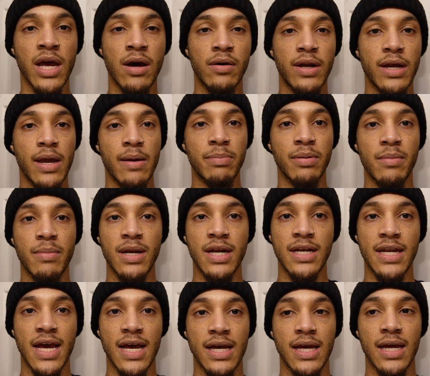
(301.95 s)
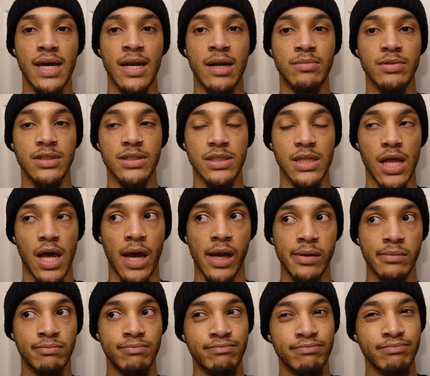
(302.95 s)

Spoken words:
now they implemented that, and I'm just like,